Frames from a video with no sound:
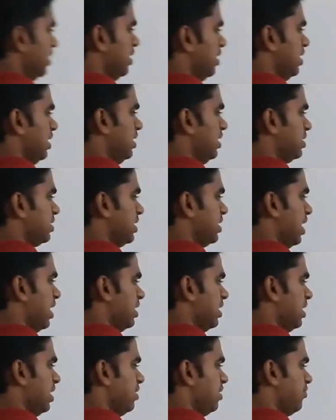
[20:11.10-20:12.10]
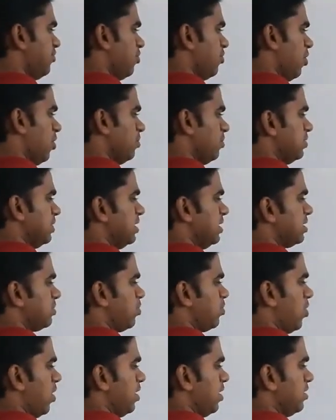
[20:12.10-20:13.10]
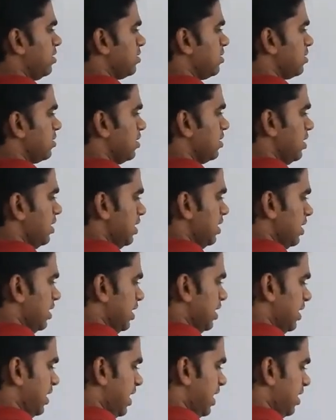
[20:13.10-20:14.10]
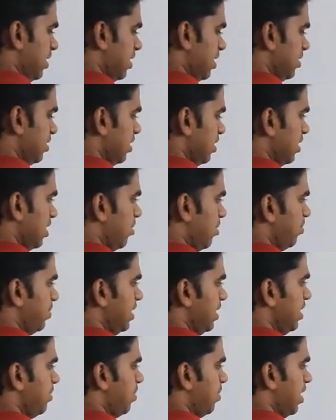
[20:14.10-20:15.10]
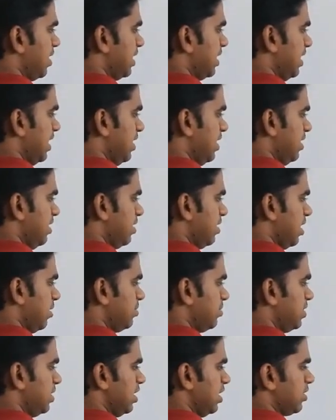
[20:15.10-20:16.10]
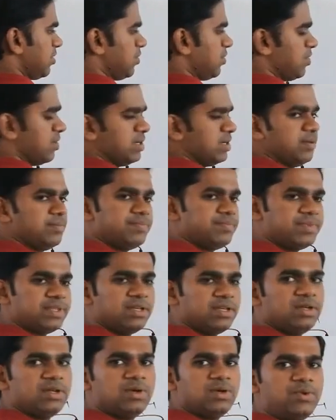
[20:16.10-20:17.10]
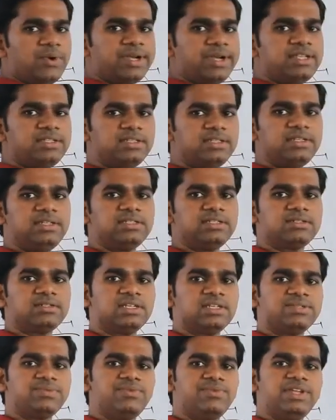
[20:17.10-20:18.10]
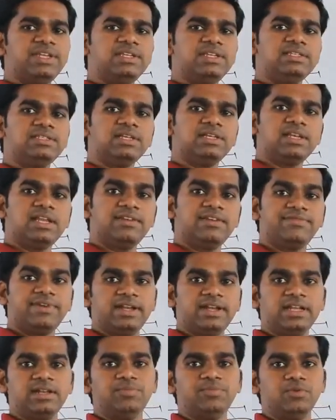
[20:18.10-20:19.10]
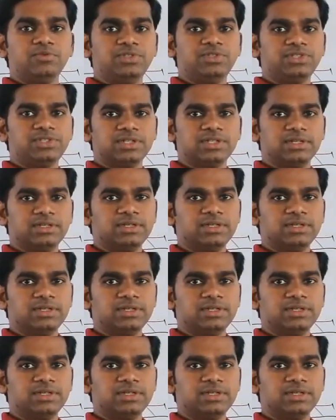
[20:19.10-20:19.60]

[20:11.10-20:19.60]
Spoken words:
he started from this point, he taken the complete path, again he comes here only. What is the distance between initial and final position?